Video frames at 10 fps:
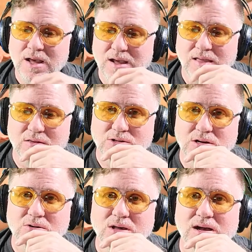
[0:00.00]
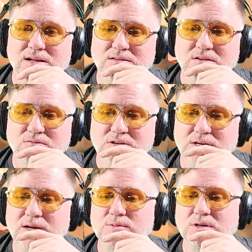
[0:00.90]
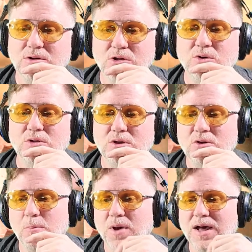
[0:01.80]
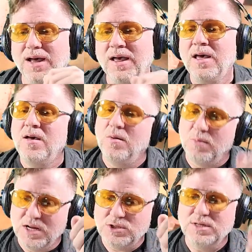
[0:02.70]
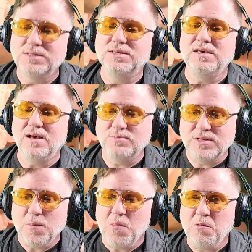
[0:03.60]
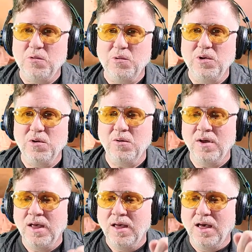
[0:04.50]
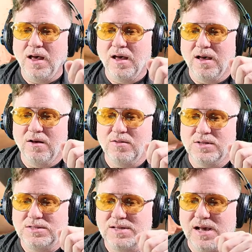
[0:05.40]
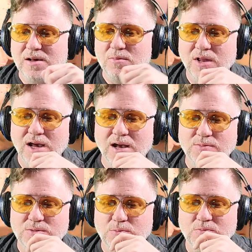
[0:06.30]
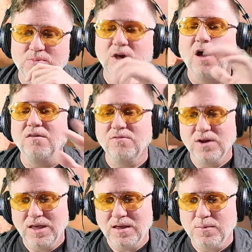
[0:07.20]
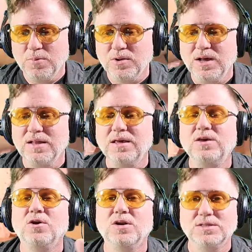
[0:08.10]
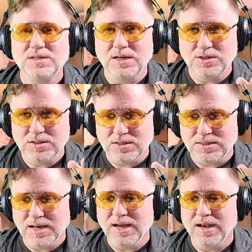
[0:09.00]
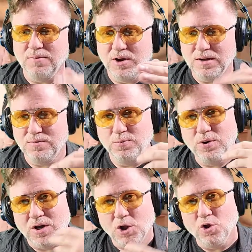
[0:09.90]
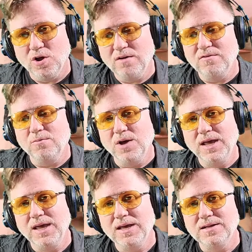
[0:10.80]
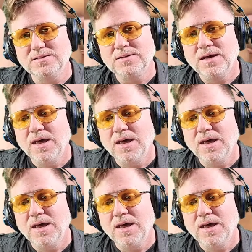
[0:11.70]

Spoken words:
And there's all kinds of different types of glue that you can buy. But as you can see, I'm zipping through here on this time lapse, covering it completely. You're gonna see in just a second, I'm gonna put a glove on my hands,